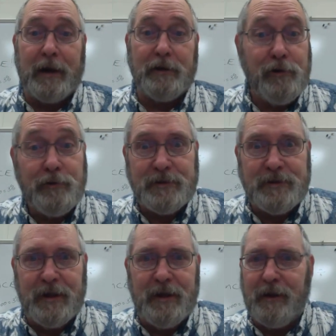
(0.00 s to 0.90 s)

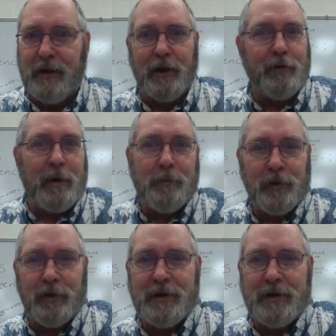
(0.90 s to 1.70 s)
I2C interrupter